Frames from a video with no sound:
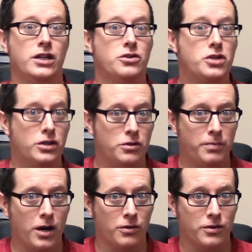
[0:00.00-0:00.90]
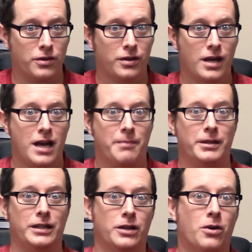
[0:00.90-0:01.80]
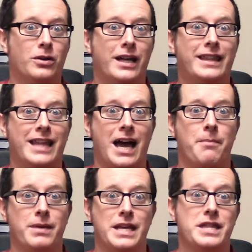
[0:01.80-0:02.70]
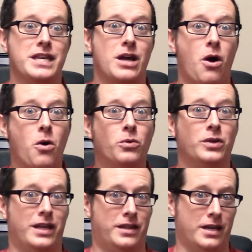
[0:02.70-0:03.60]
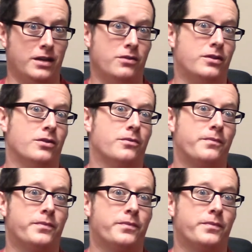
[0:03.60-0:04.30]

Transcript: You should do both, but don't let that be the only thing you do.